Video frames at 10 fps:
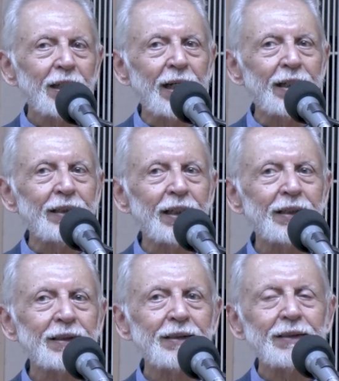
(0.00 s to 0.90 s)

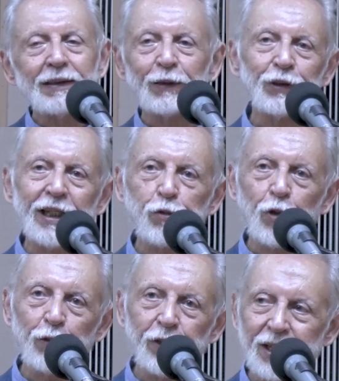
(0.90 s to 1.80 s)
And therefore that's
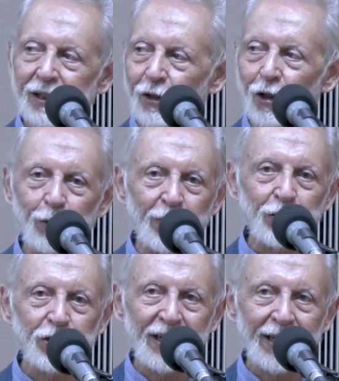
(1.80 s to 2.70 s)
what we shall talk
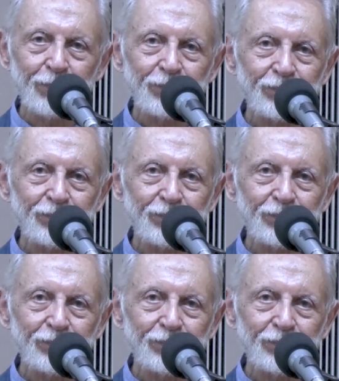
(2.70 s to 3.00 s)
about today.